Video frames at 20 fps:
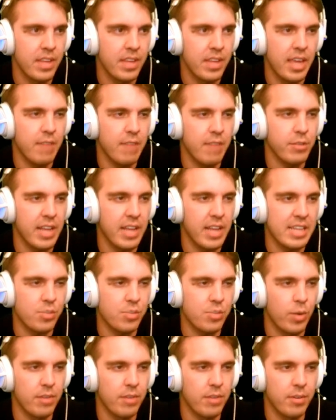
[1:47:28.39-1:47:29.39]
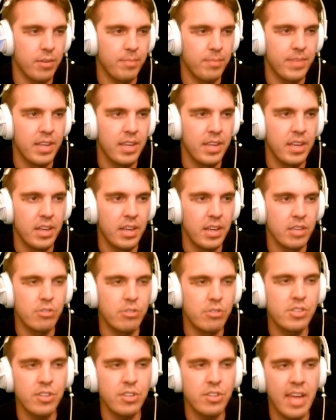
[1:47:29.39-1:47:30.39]
Every last one of them. You
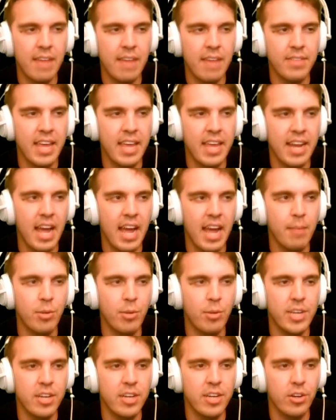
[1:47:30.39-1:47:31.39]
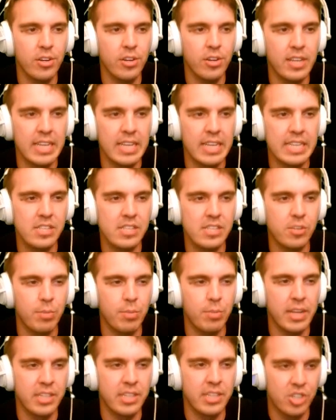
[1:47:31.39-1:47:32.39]
still have that Heimerdinger. He's still
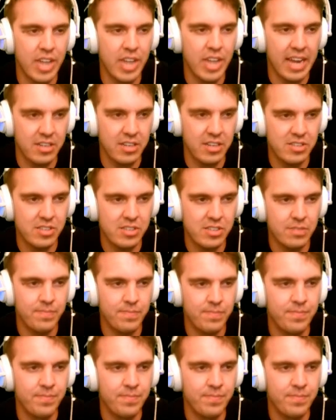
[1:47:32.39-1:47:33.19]
playing Jax.